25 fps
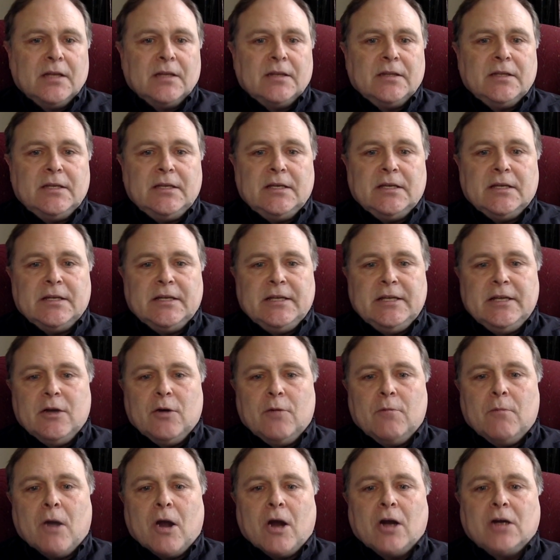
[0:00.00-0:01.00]
the
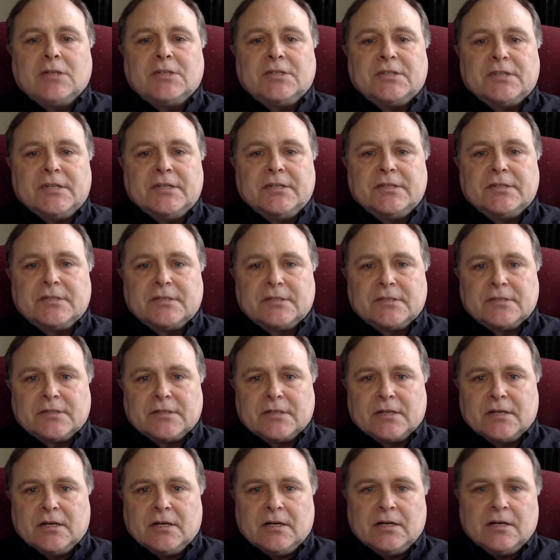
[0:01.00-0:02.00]
neo-Marxist,
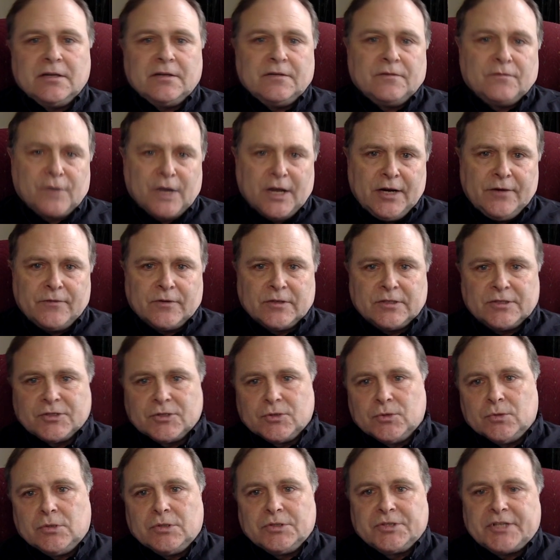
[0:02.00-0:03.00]
the Frankfurt
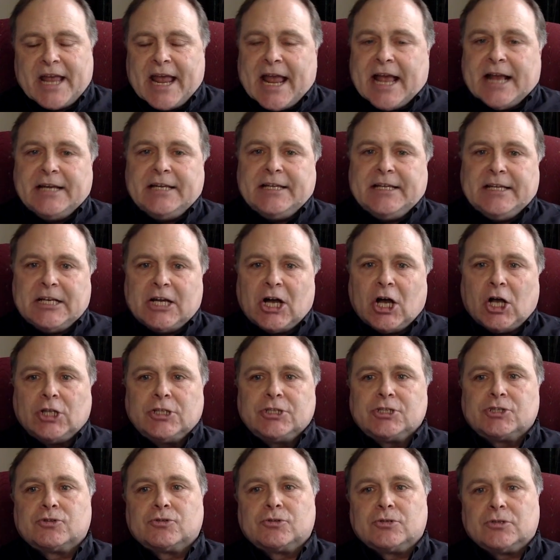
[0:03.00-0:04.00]
School's
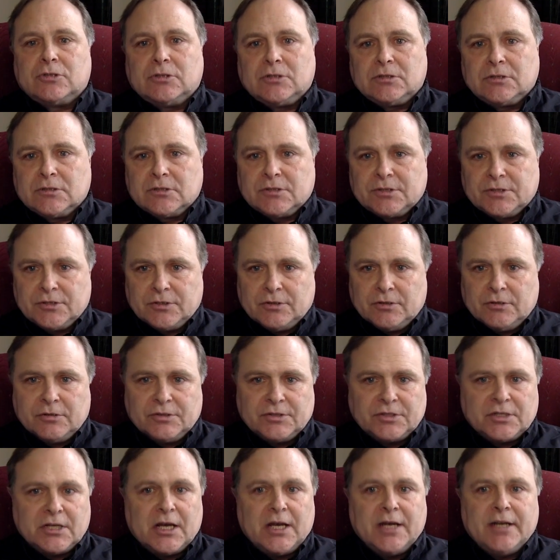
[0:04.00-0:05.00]
anti-cultural
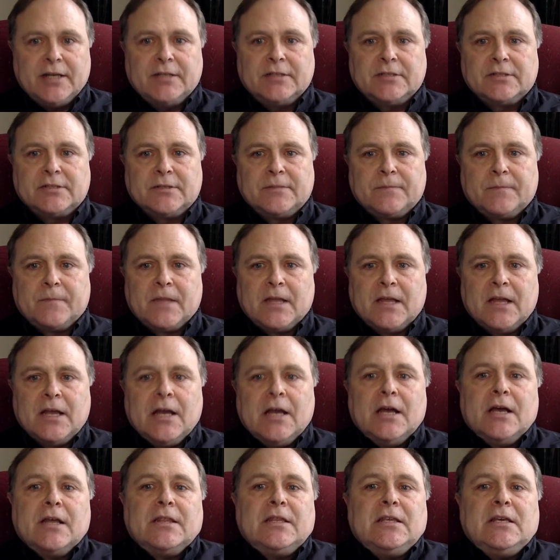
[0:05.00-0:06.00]
pseudoscience,
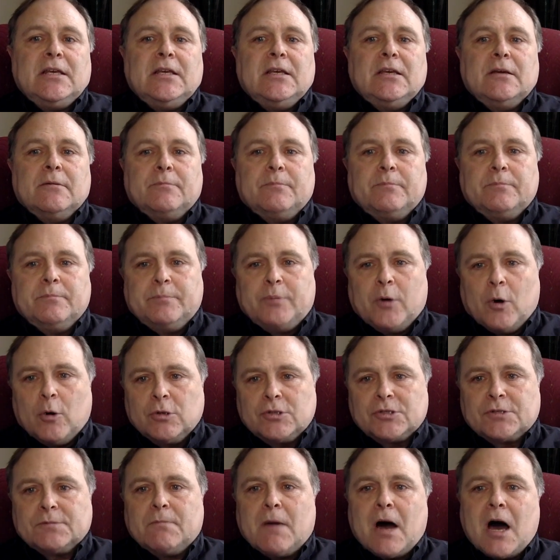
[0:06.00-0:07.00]
the
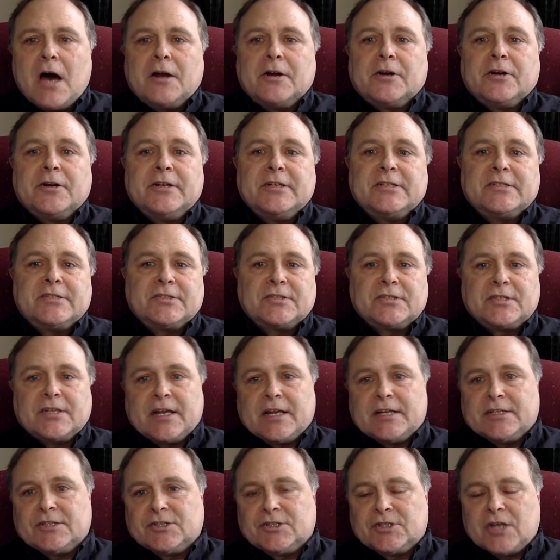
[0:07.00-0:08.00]
postmodernists'
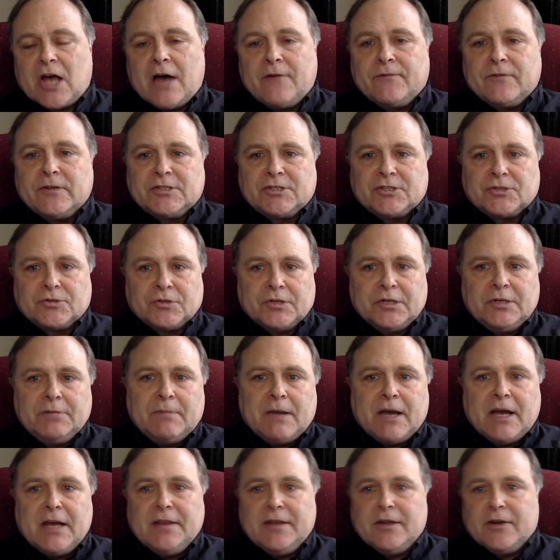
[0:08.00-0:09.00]
sophistry
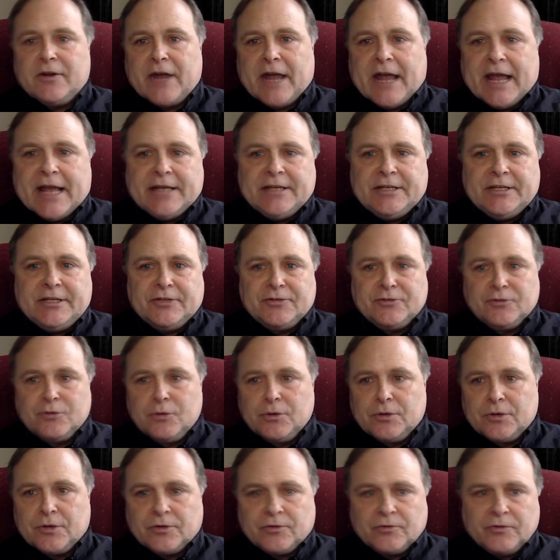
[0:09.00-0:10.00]
by their
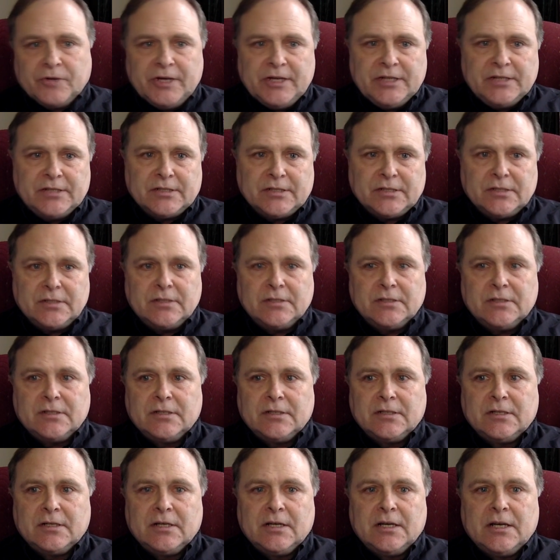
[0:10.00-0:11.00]
anti-truth and reason,
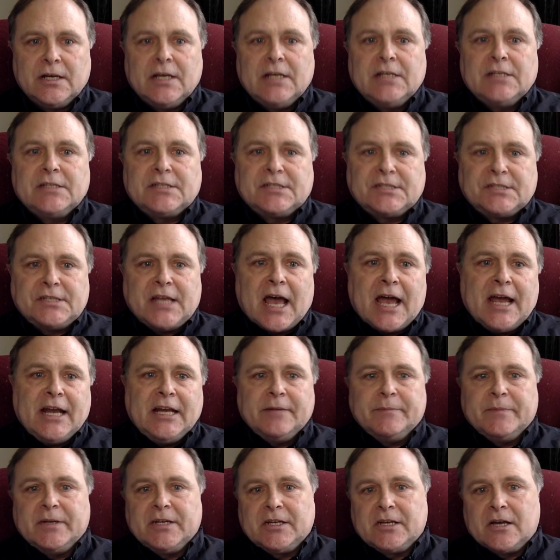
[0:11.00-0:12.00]

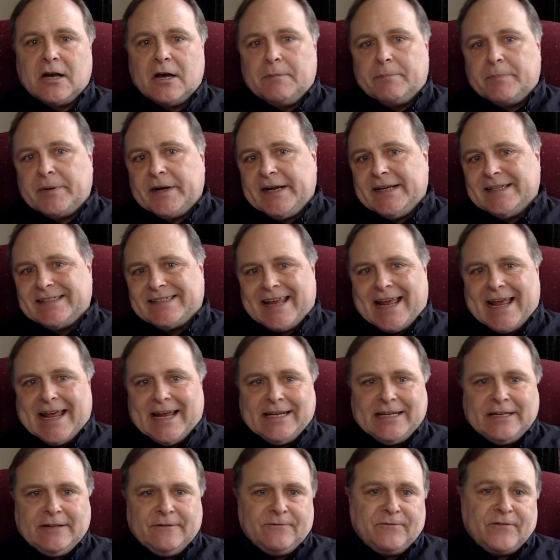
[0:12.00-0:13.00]
Steinem and Company's
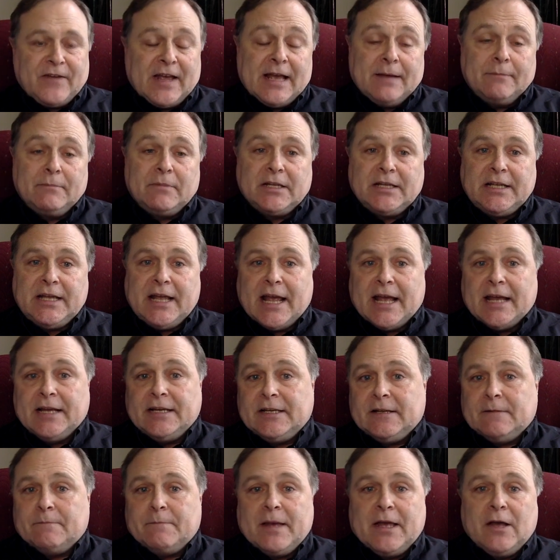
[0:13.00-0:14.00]
anti-family,
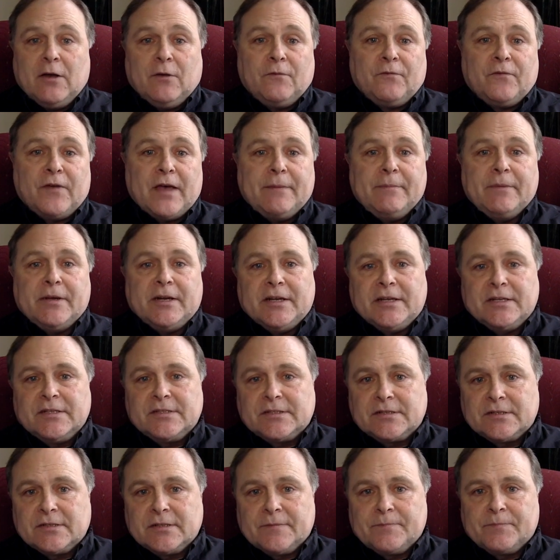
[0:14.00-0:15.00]
anti-male
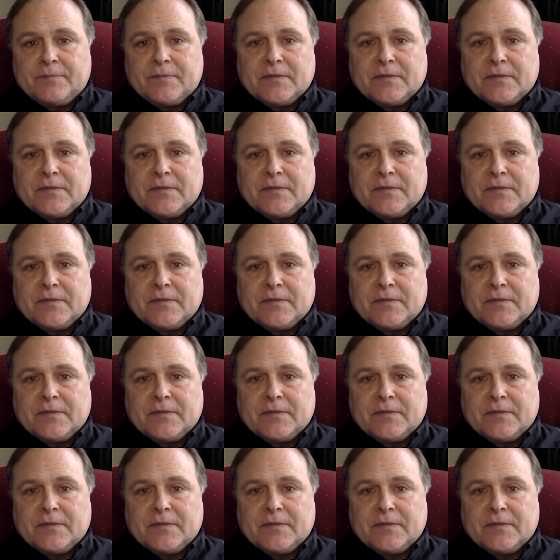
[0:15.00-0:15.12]
feminist,